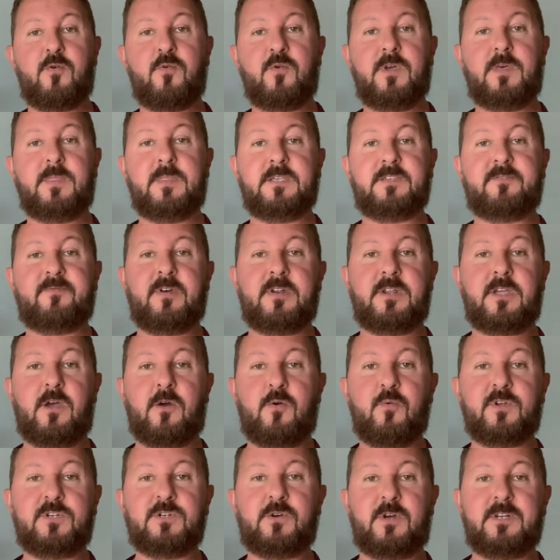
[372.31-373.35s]
in this video
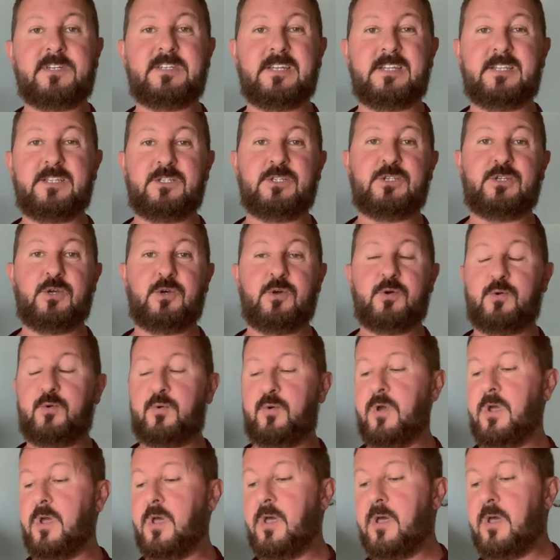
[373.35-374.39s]
which I didn't do
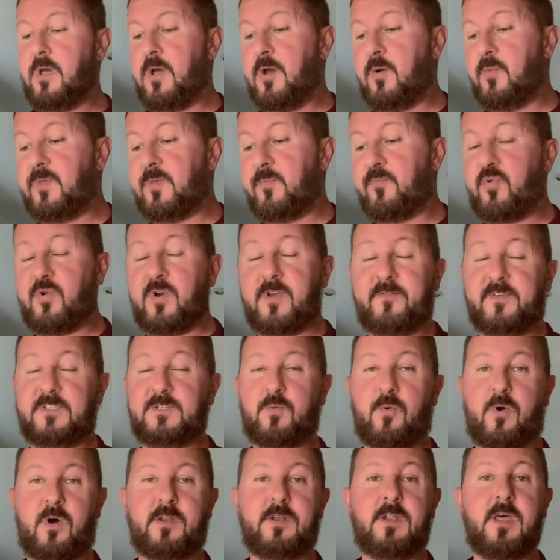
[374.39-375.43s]
uh, with the previous
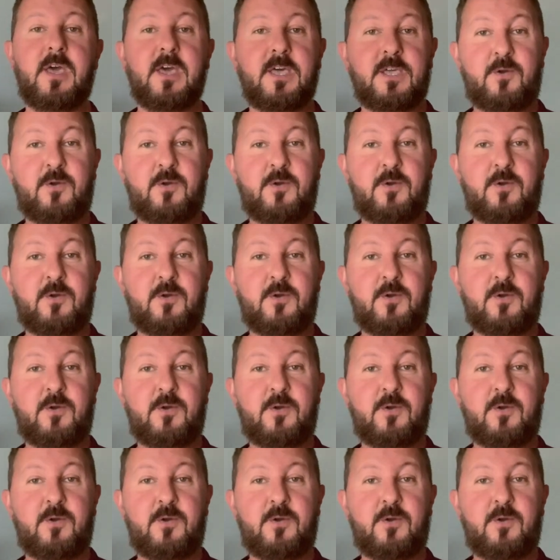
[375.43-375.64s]
one.